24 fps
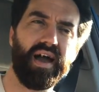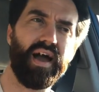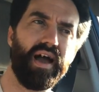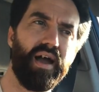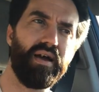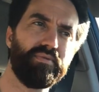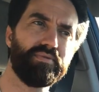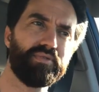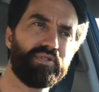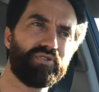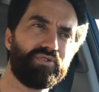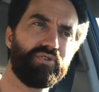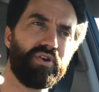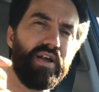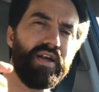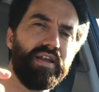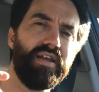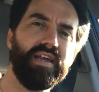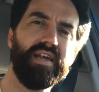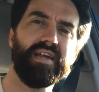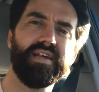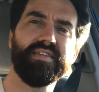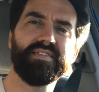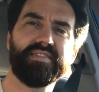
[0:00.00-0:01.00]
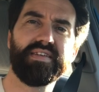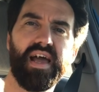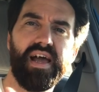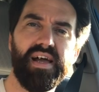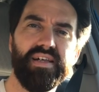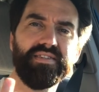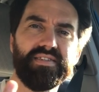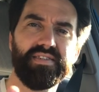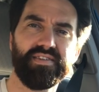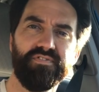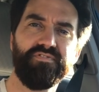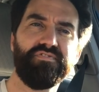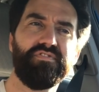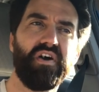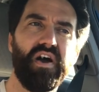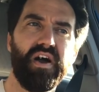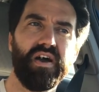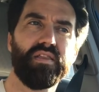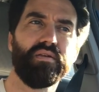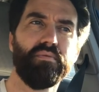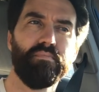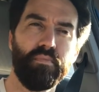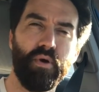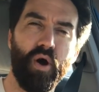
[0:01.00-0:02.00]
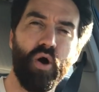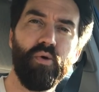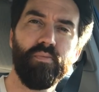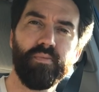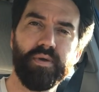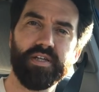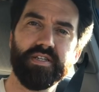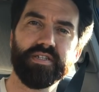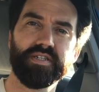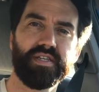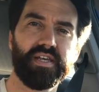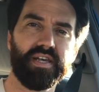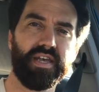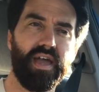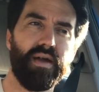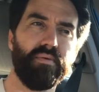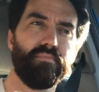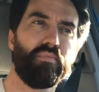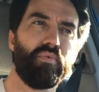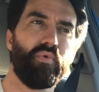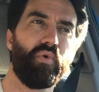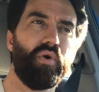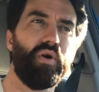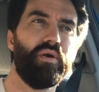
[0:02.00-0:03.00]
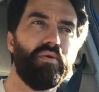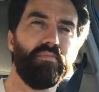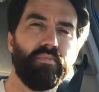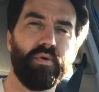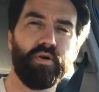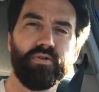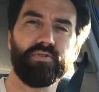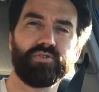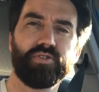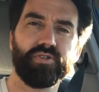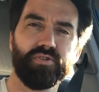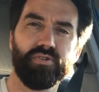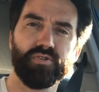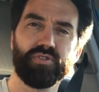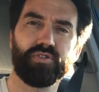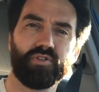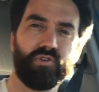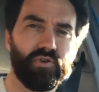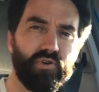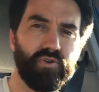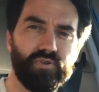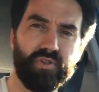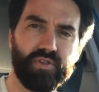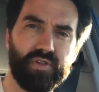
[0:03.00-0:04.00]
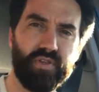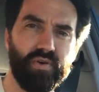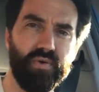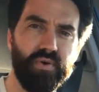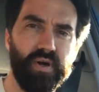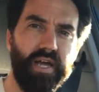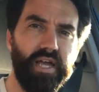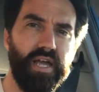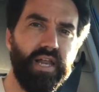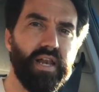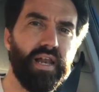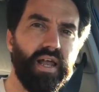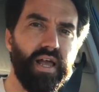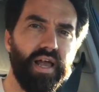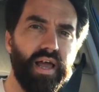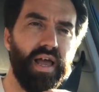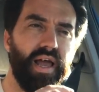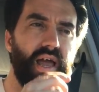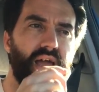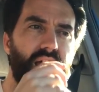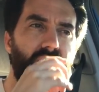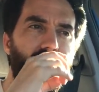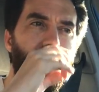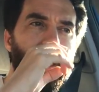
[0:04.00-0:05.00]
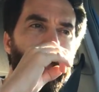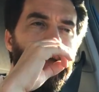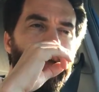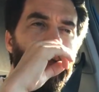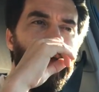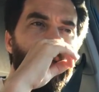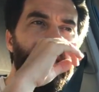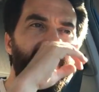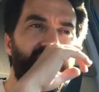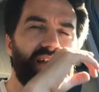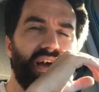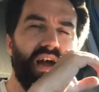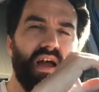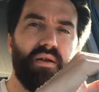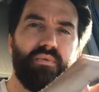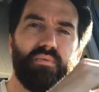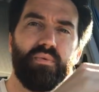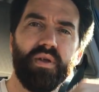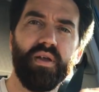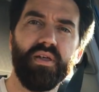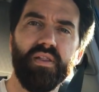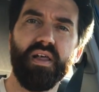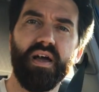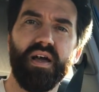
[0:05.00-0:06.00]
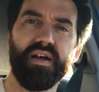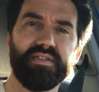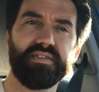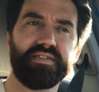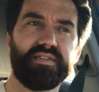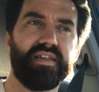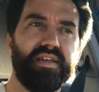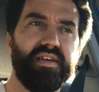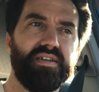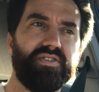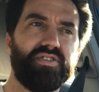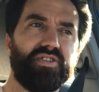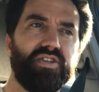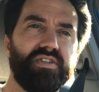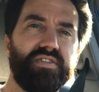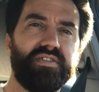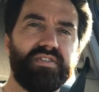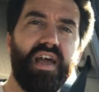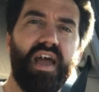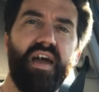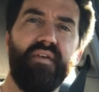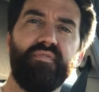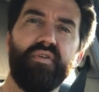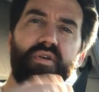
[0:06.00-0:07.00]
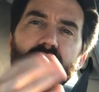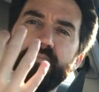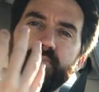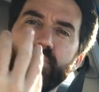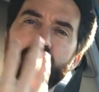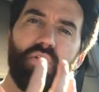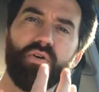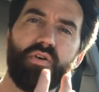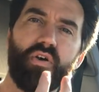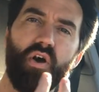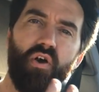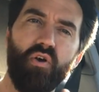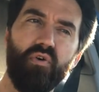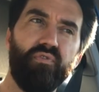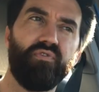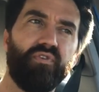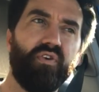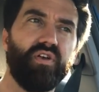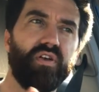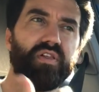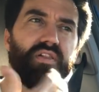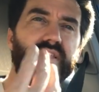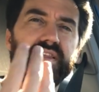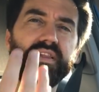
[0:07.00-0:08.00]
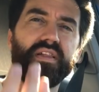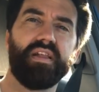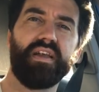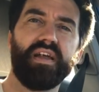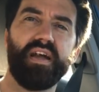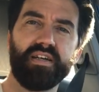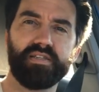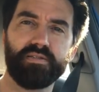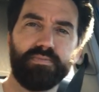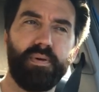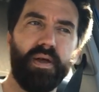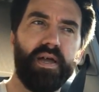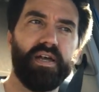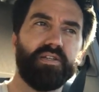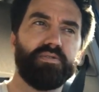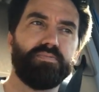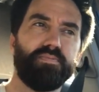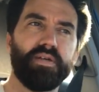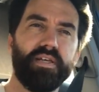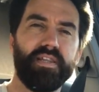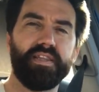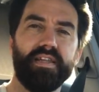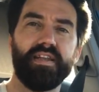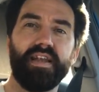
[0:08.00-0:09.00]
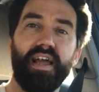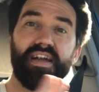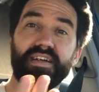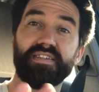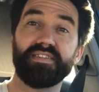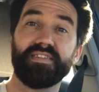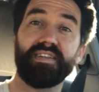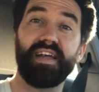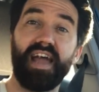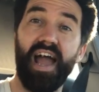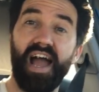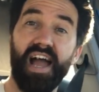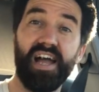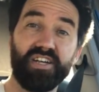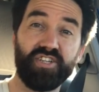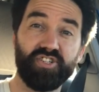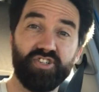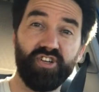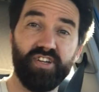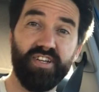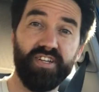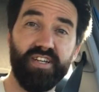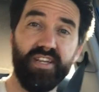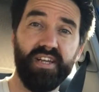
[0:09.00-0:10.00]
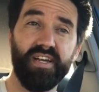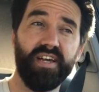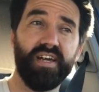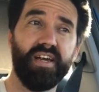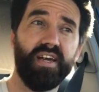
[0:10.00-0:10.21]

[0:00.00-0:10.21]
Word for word: I was trying to intensify the moment to get more emotional truth to it, and I realized that just having him look over and then the next page be the next action